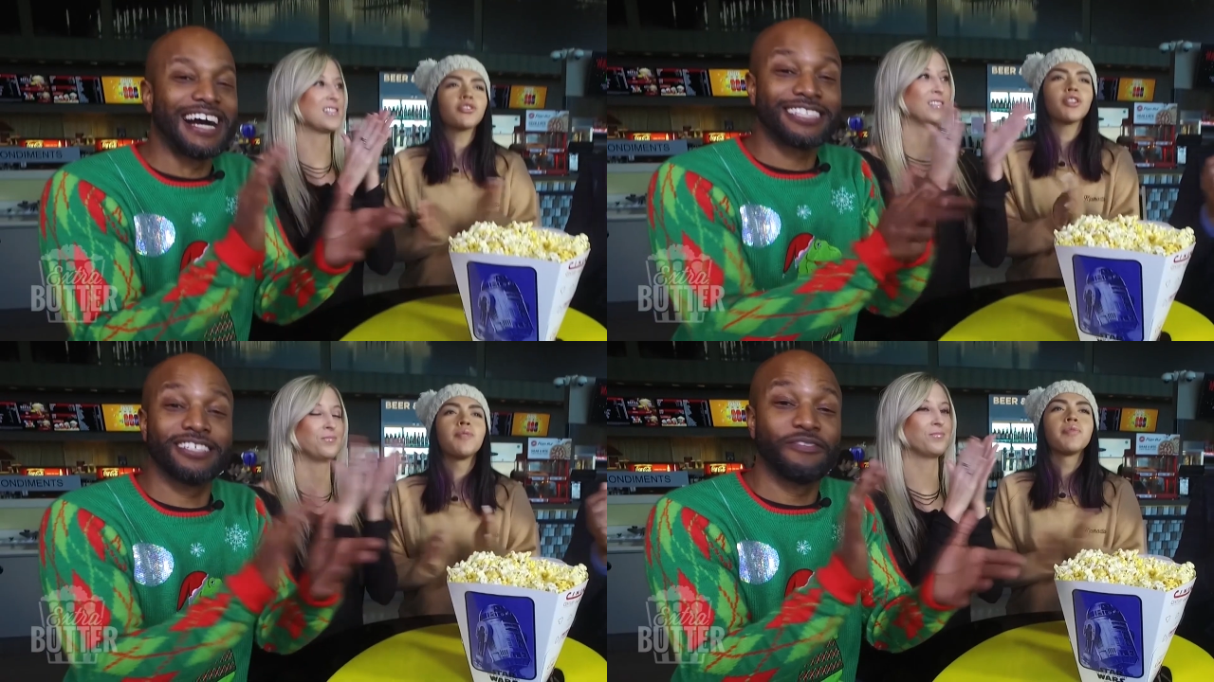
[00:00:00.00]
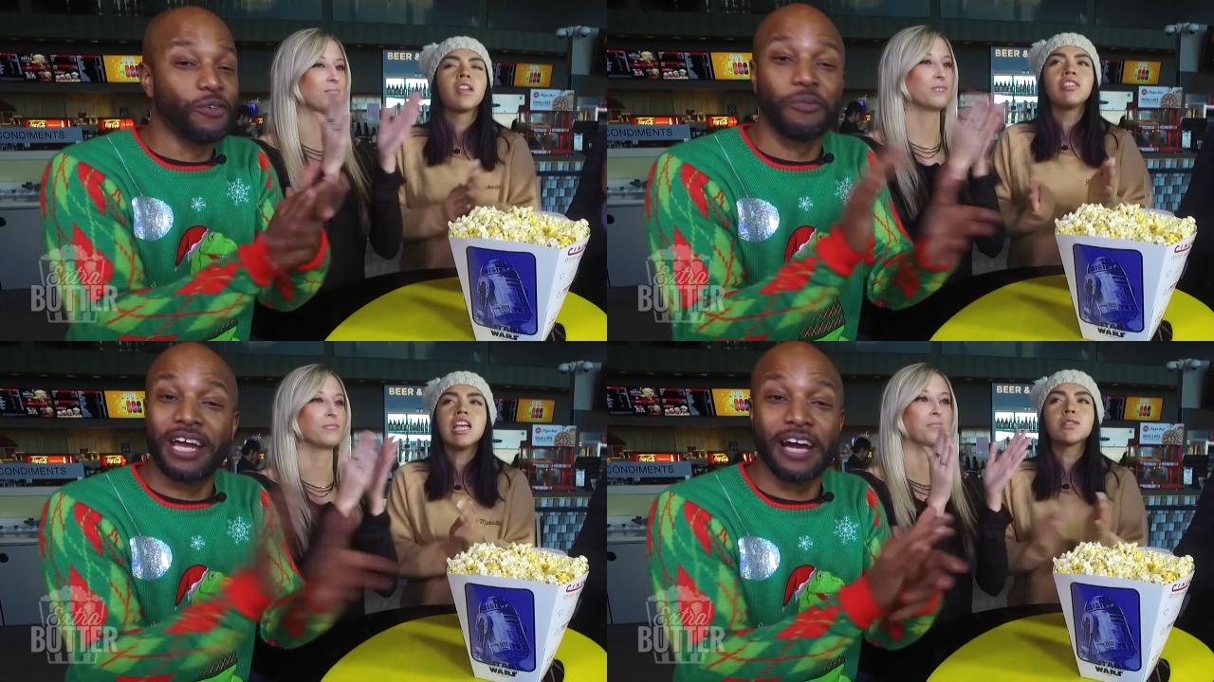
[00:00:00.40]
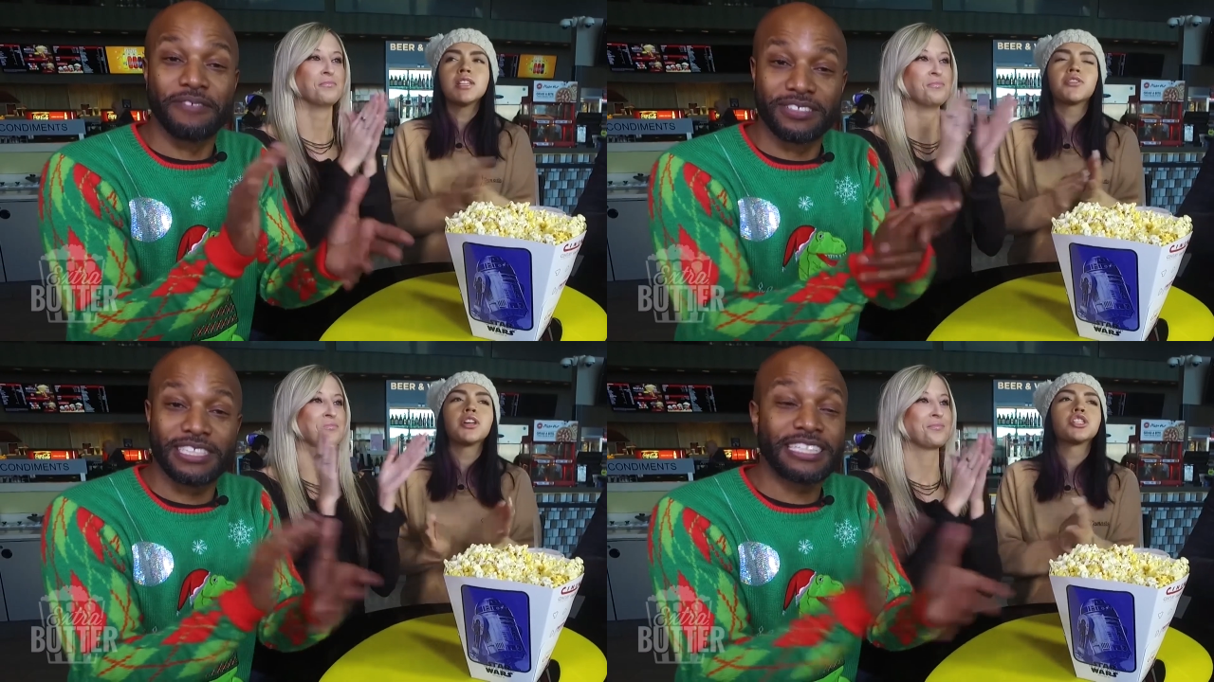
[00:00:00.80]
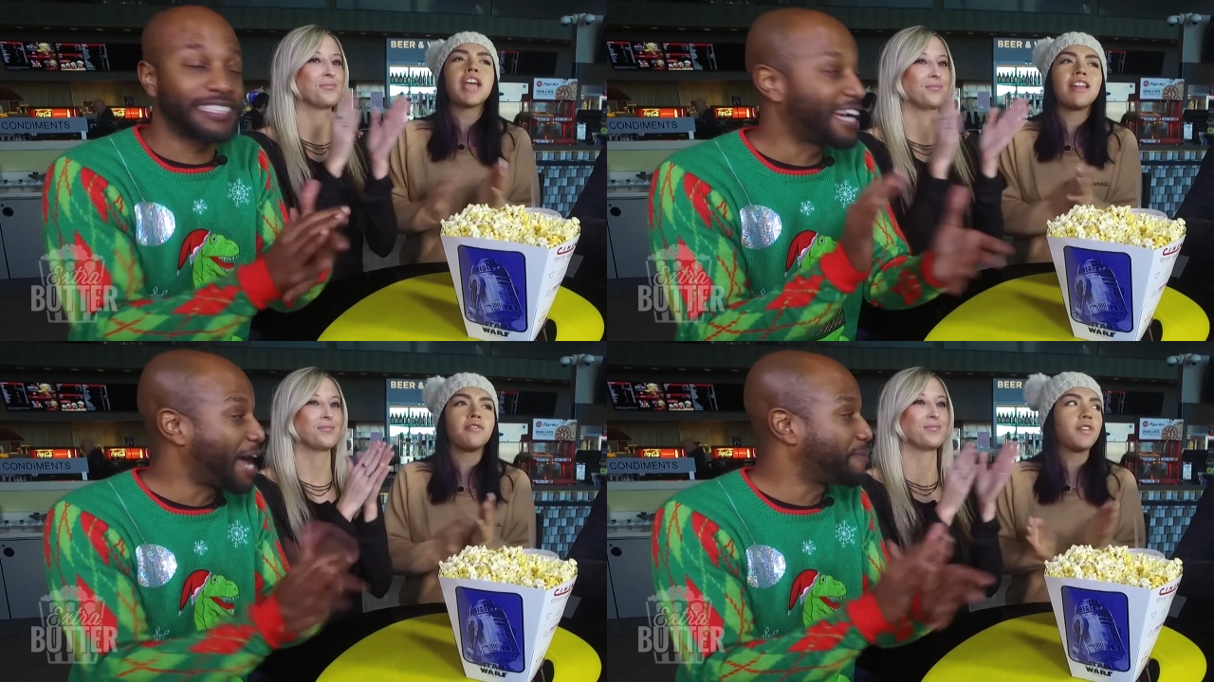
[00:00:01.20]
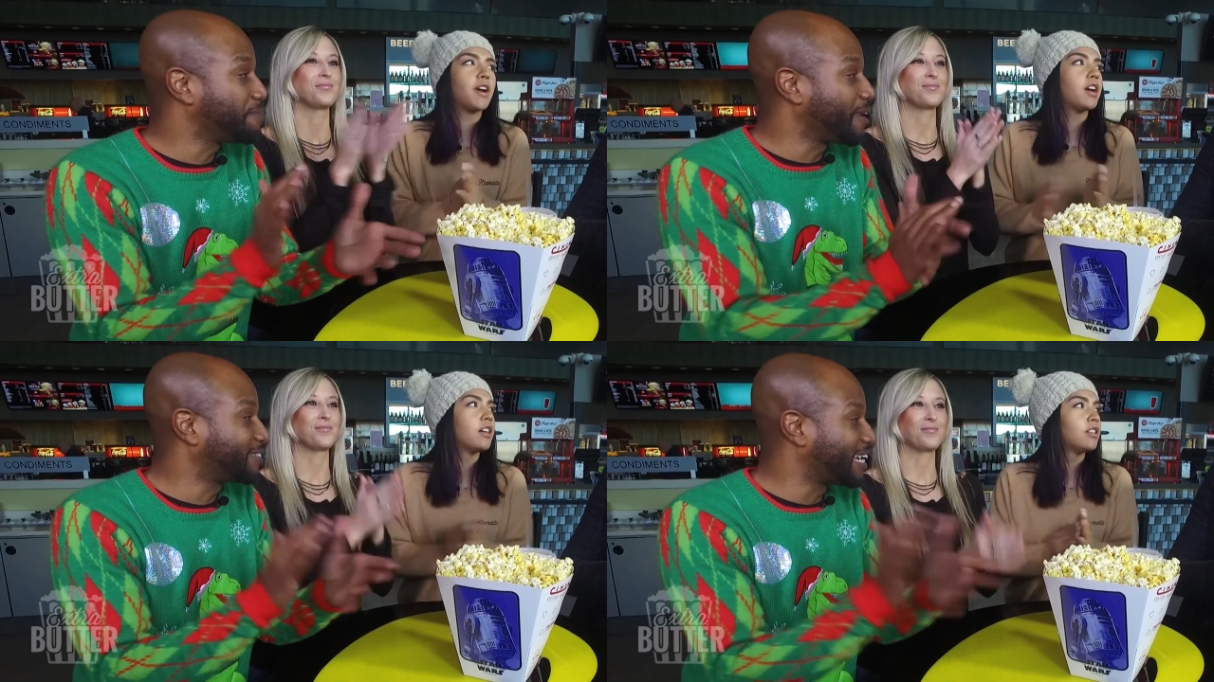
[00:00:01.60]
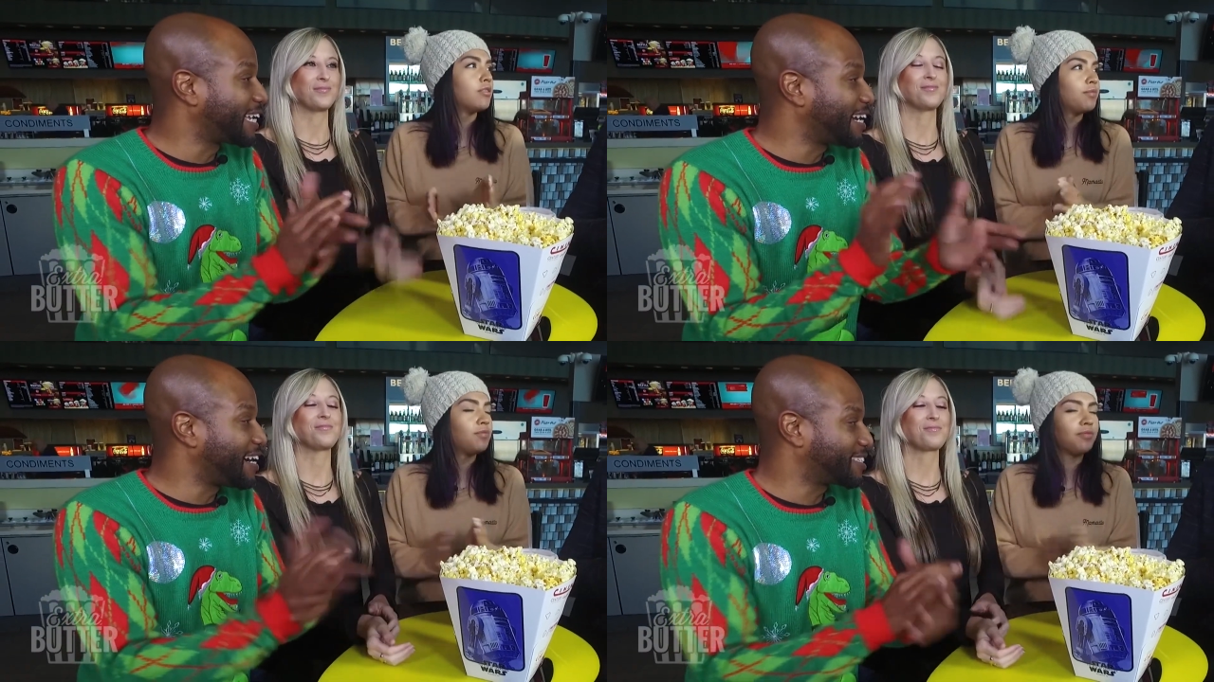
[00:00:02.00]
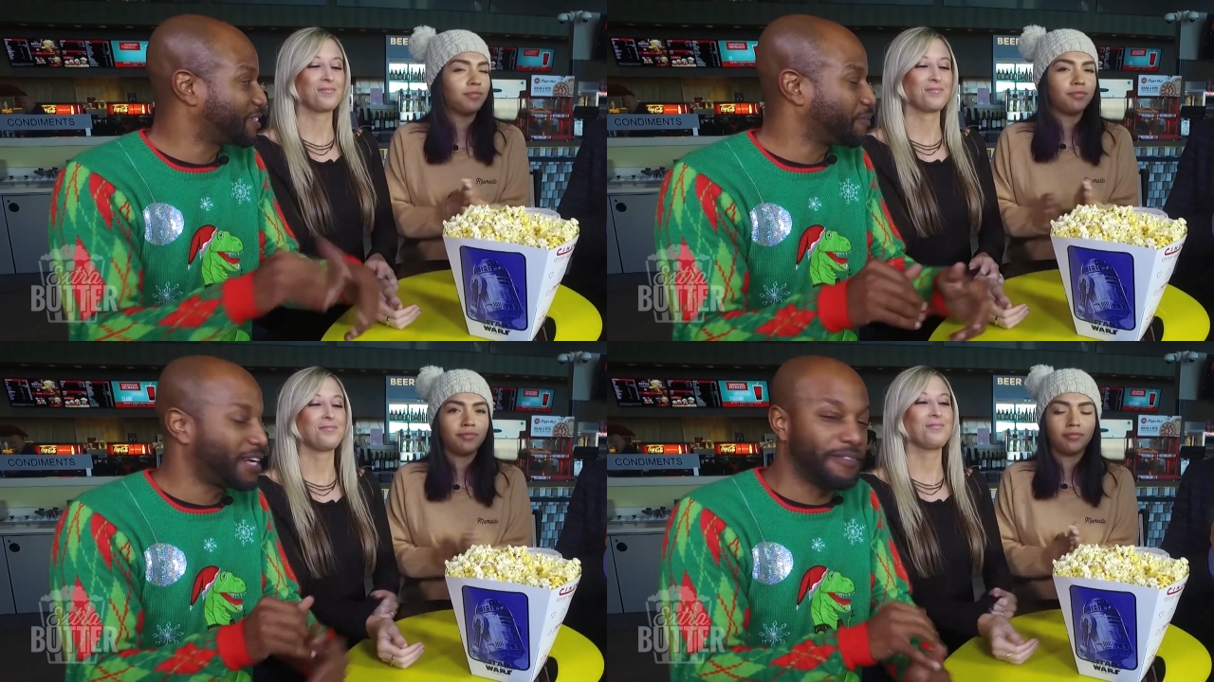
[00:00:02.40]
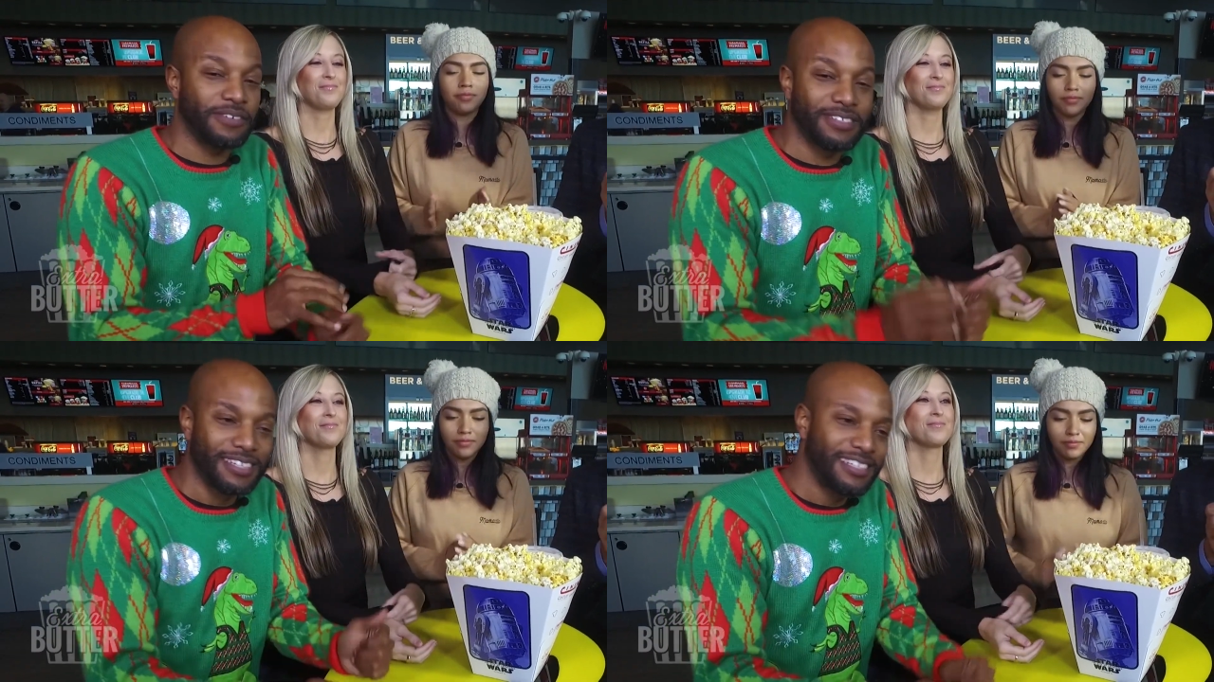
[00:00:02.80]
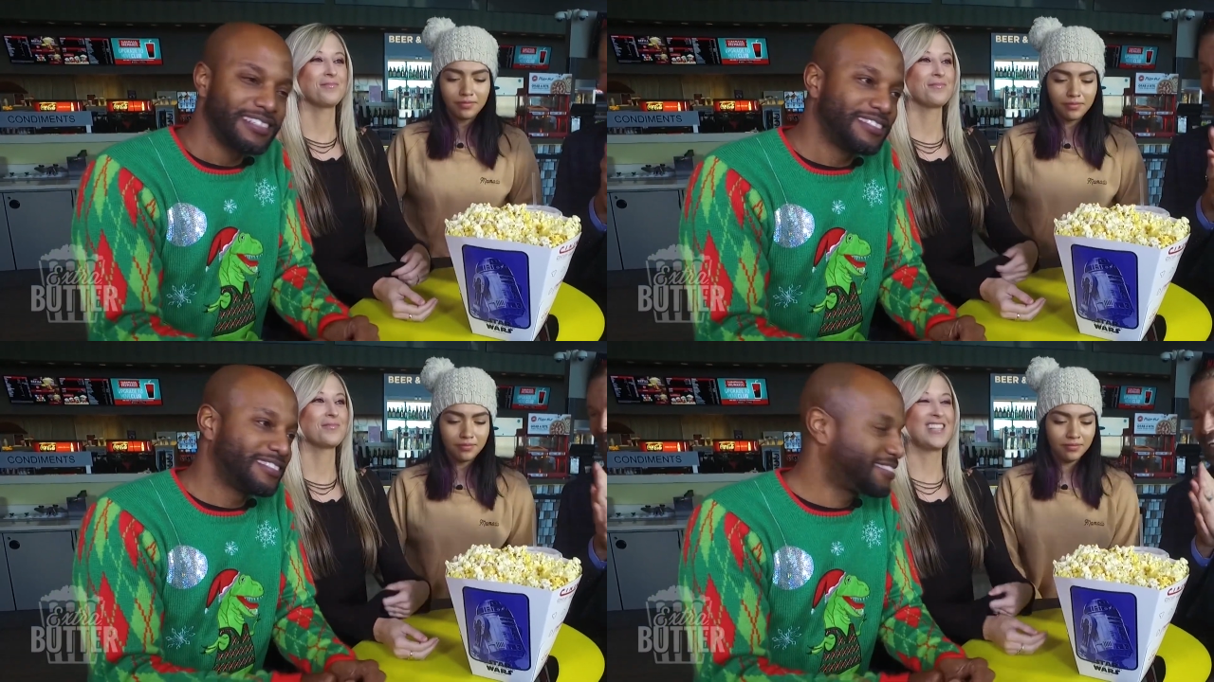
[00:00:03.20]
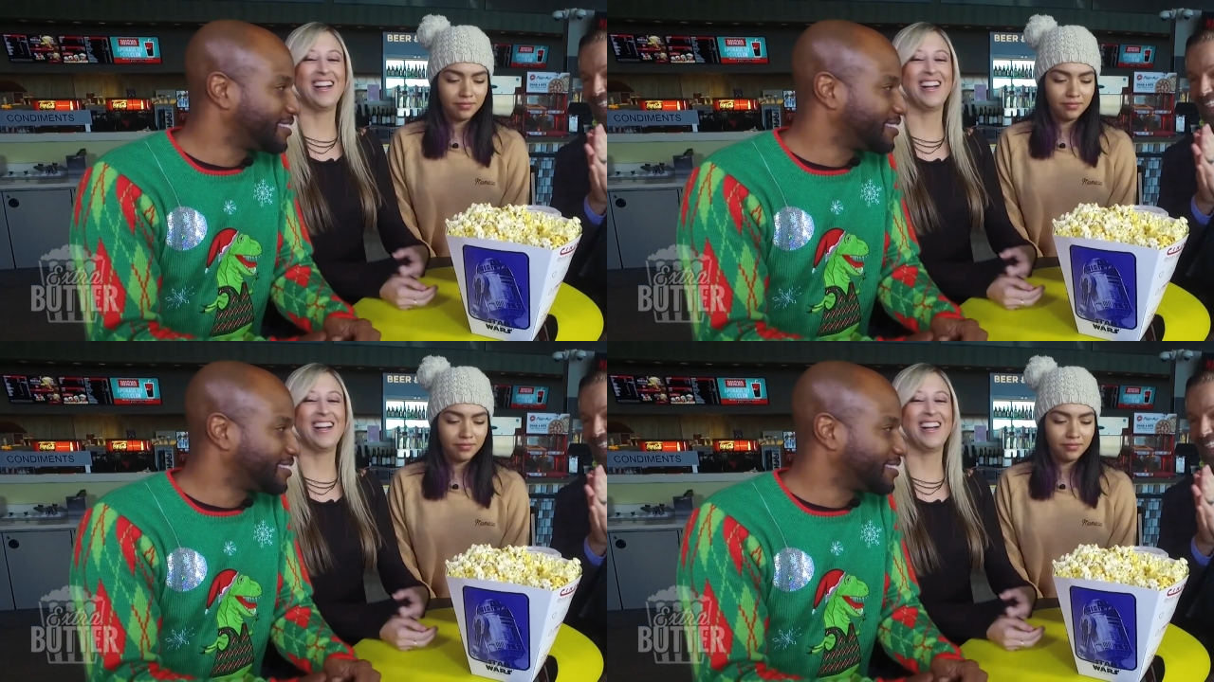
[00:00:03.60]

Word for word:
Speaker 1: an Oscar for whatever. This her Jennifer. Happy birthday, right. get an Oscar, whatever uh,